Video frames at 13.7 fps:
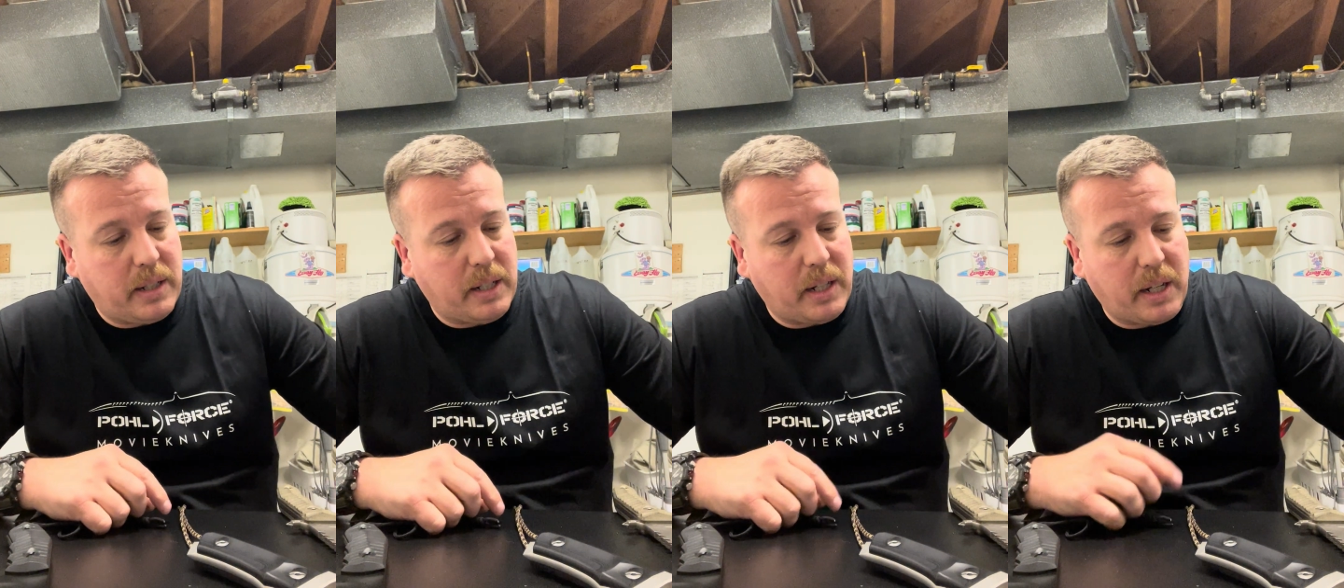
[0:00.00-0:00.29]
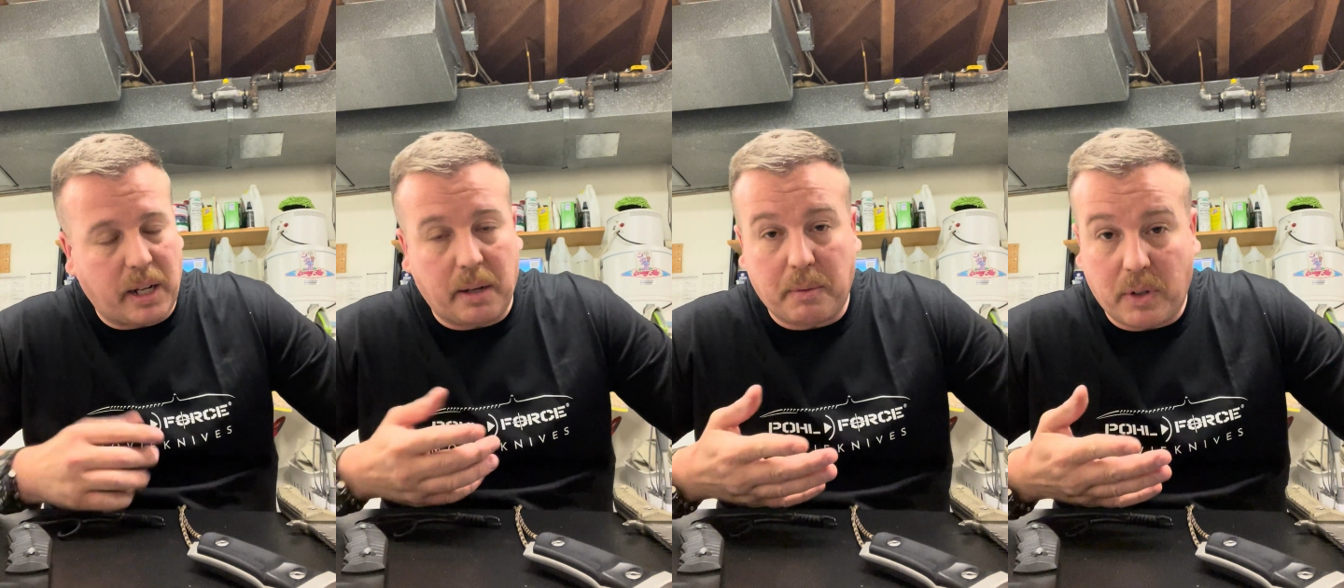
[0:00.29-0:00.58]
I
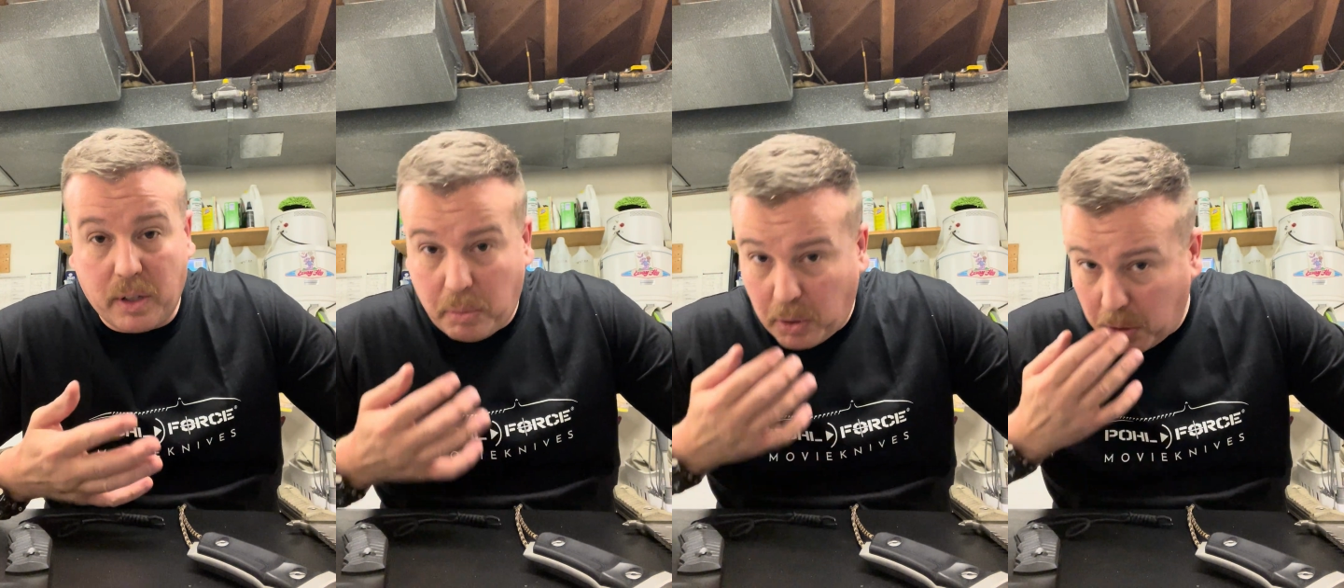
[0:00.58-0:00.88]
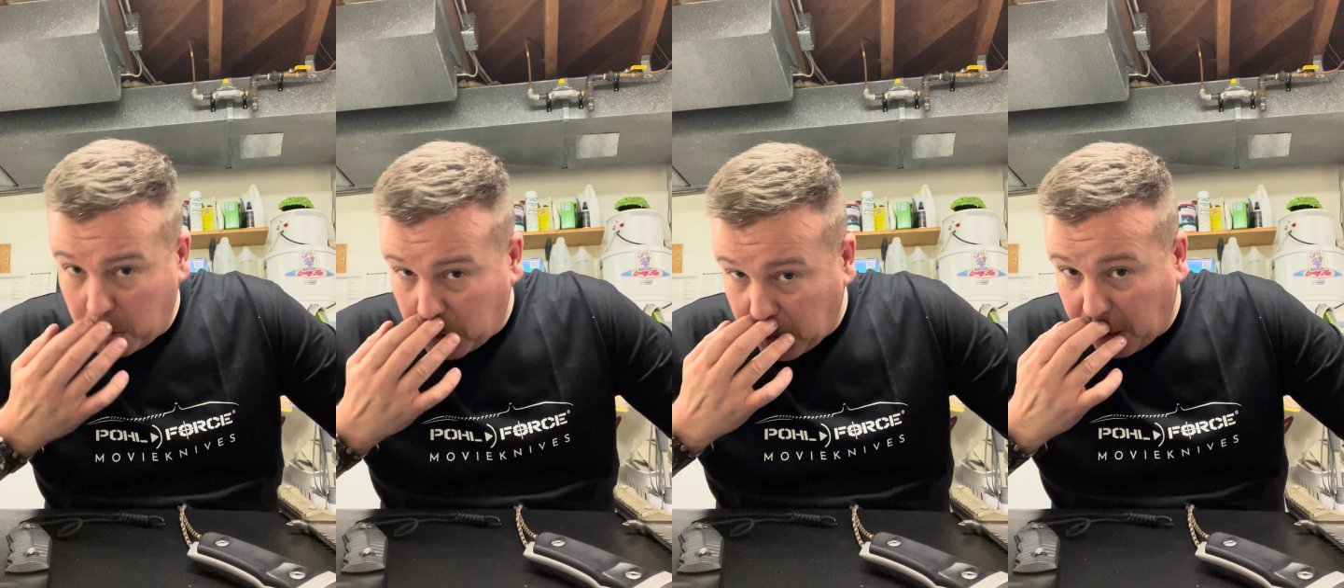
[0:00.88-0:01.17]
am going to
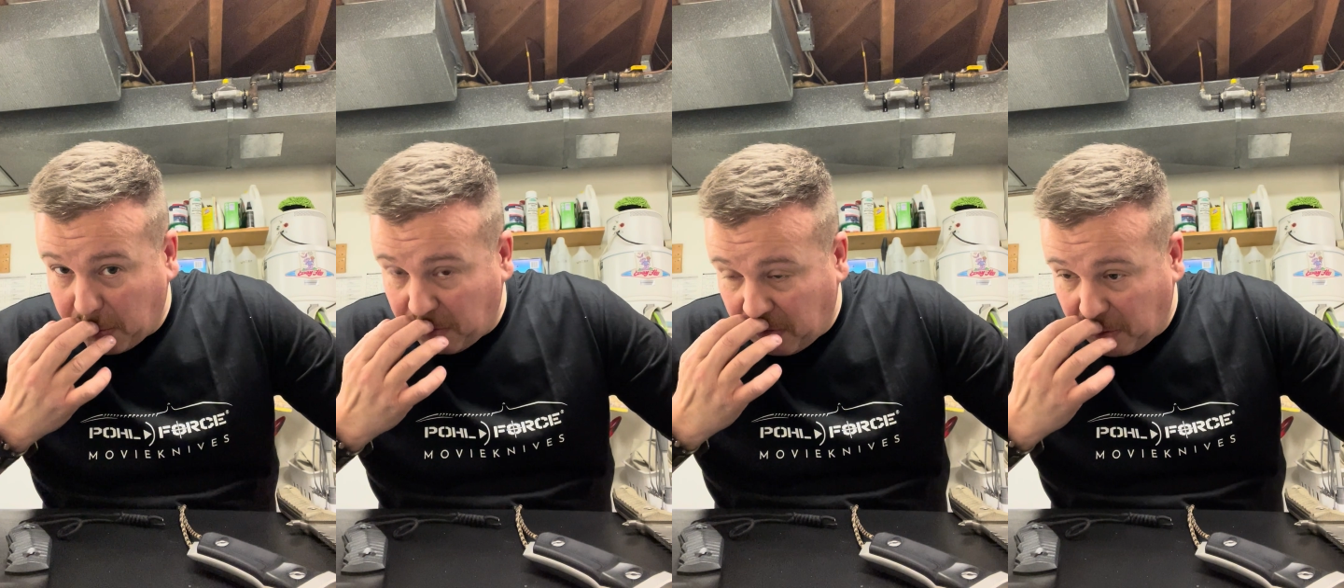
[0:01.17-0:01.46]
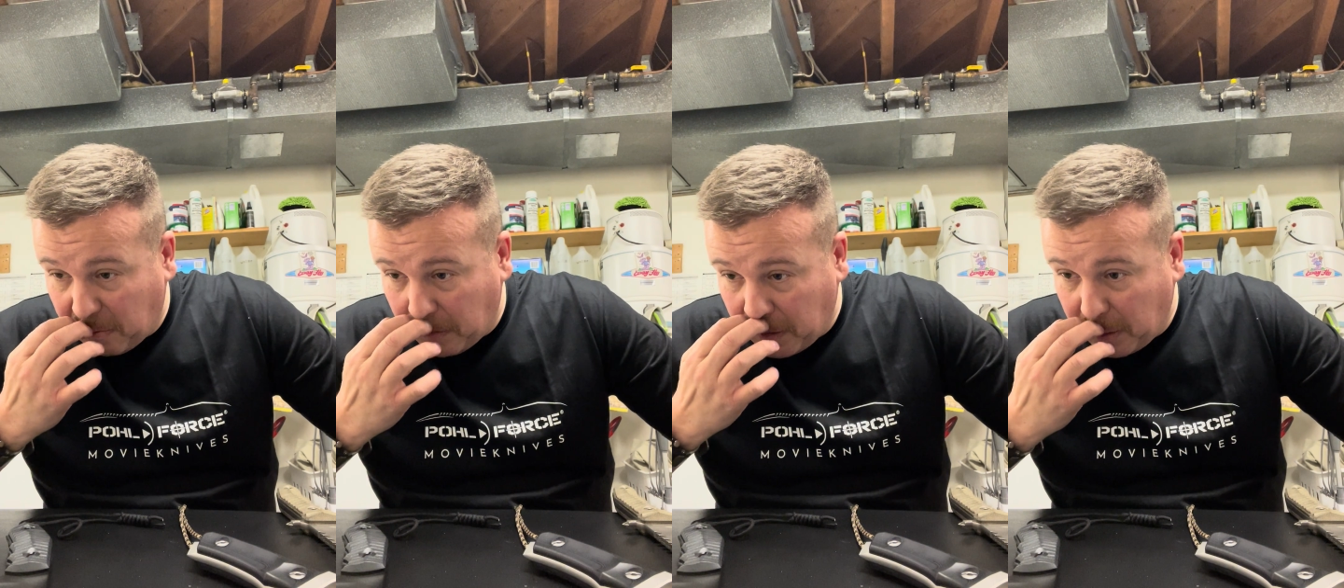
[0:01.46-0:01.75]
post like a few
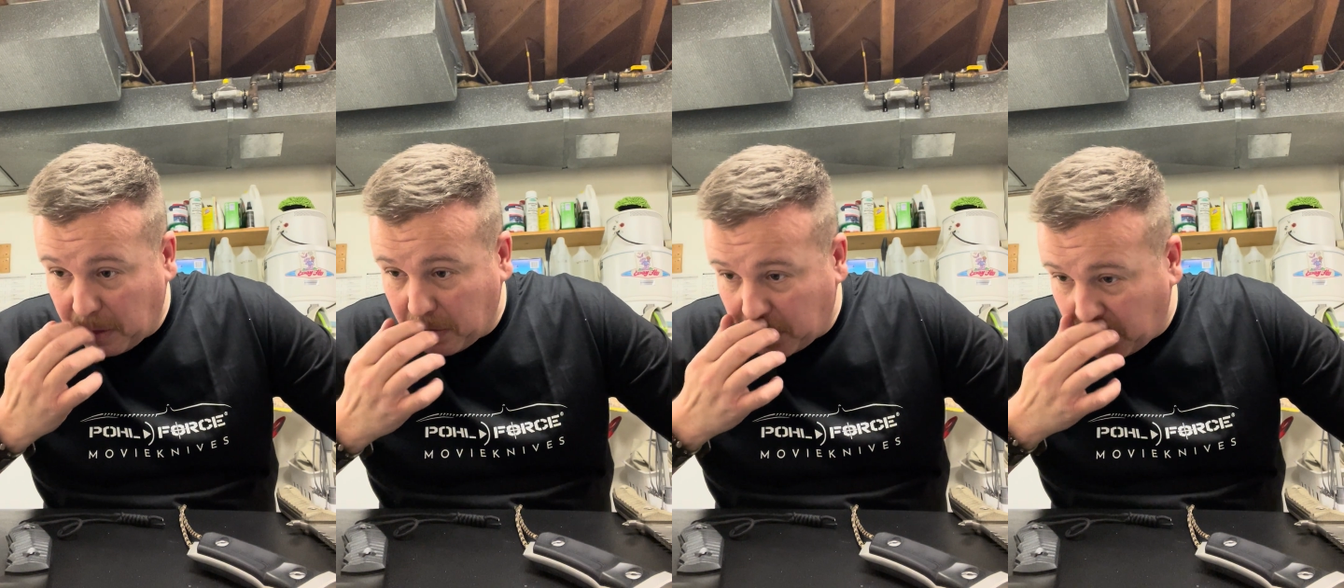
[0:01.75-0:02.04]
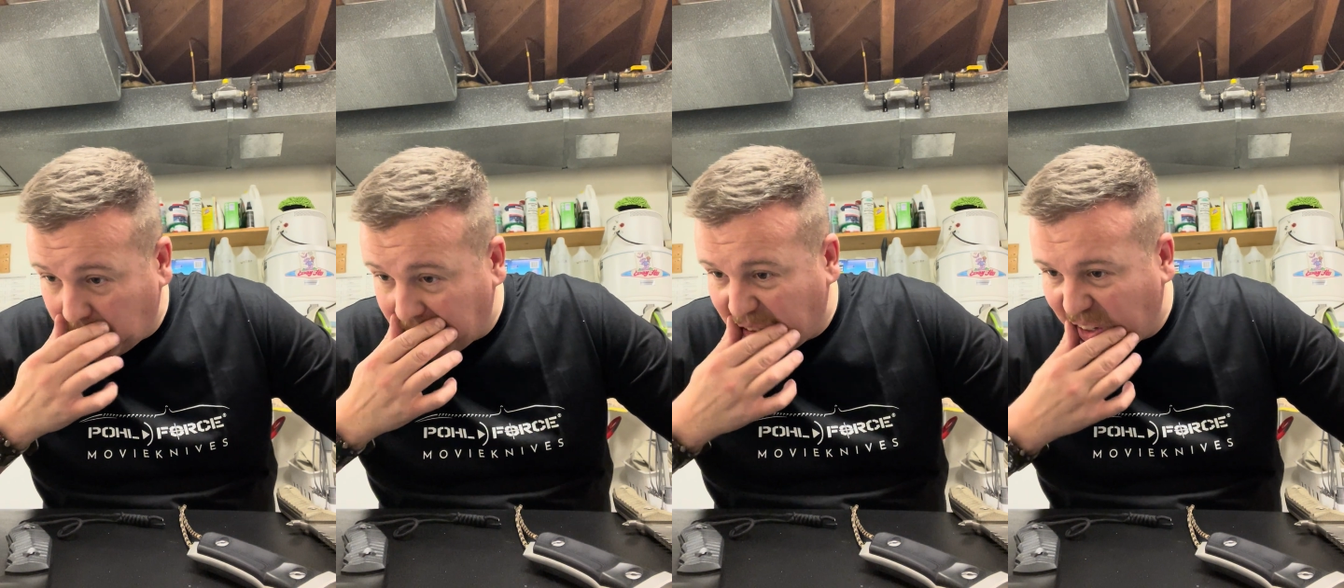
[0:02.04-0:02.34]
videos
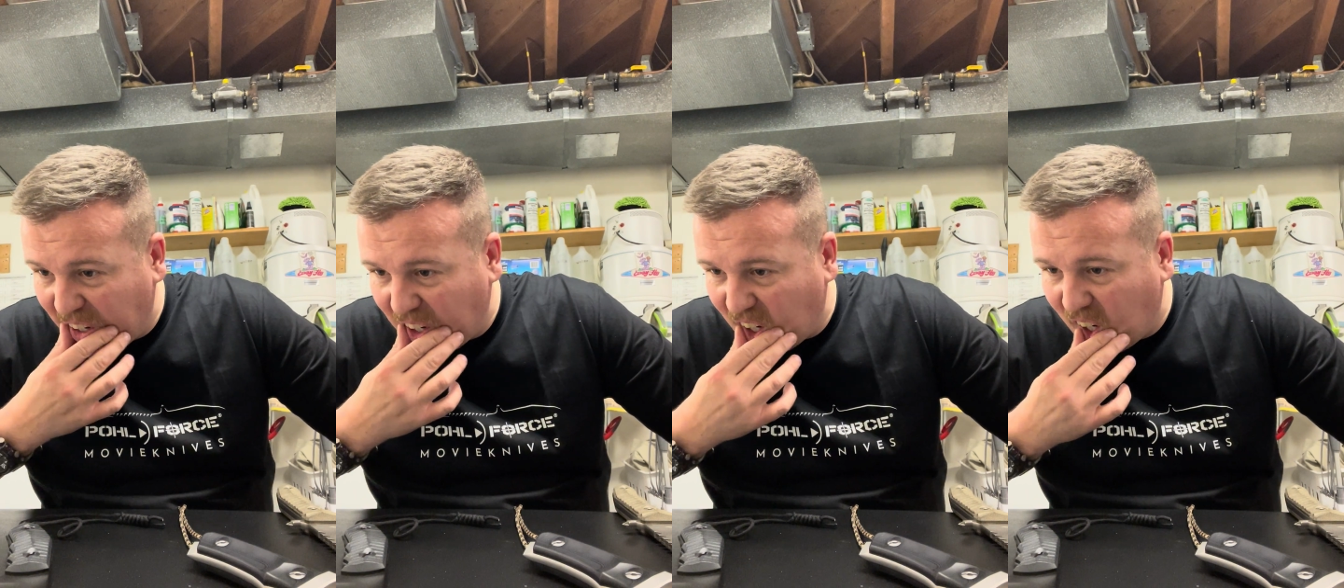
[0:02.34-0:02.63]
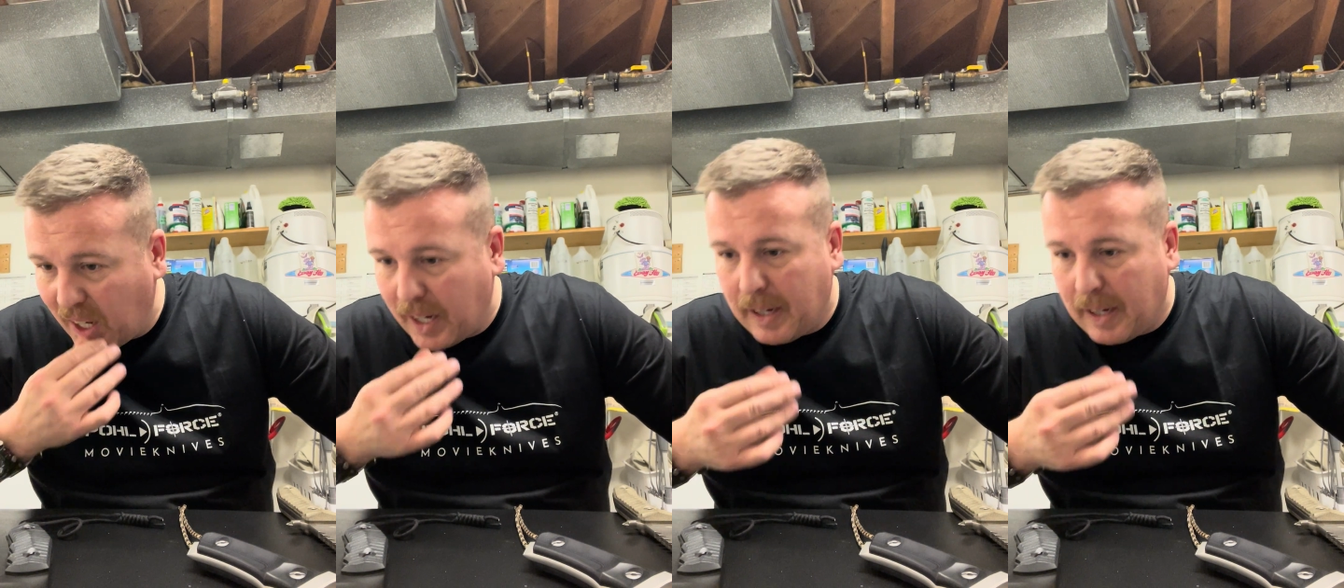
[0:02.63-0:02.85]
here and there